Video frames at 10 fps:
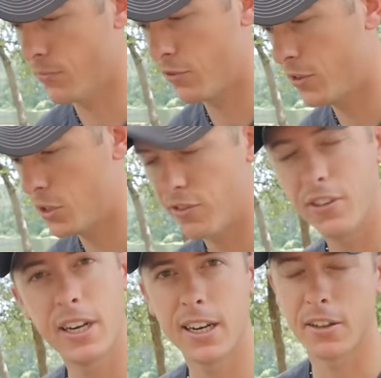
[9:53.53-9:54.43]
Fish are
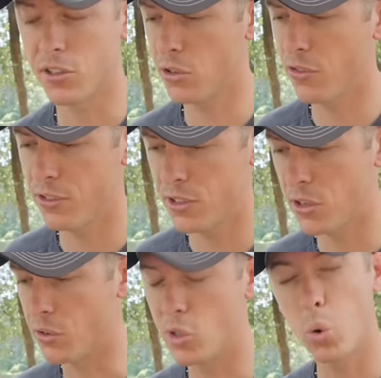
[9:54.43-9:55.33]
feeding at the surface. You
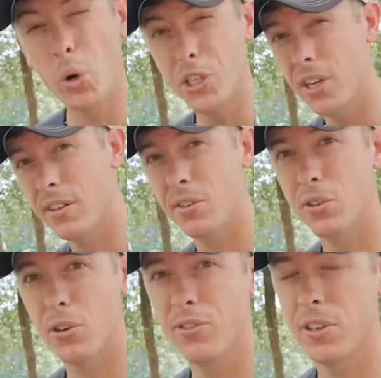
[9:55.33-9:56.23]
could twitch it at the
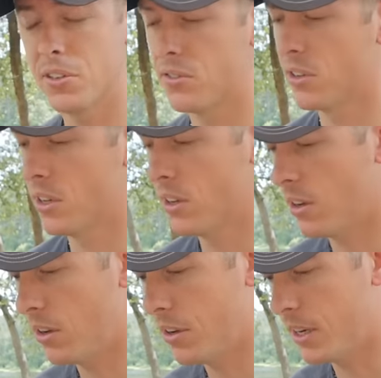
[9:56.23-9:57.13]
surface
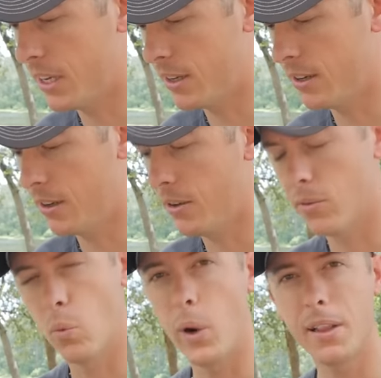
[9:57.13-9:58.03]
on a
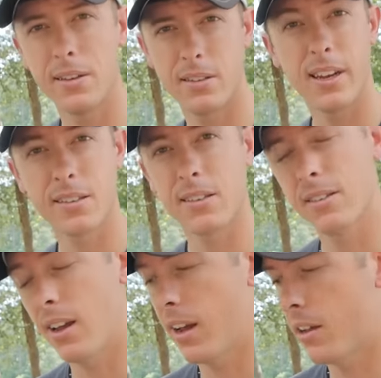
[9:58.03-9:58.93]
weightless Texas
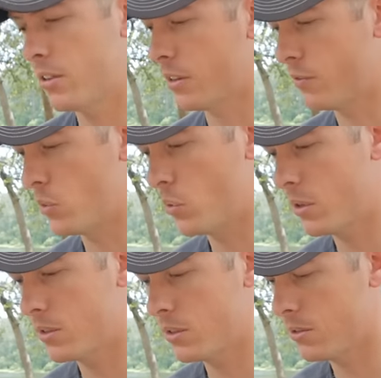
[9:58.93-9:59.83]
style if you
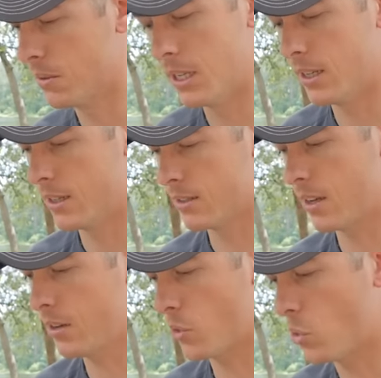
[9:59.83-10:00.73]
wanted to. It's kind of a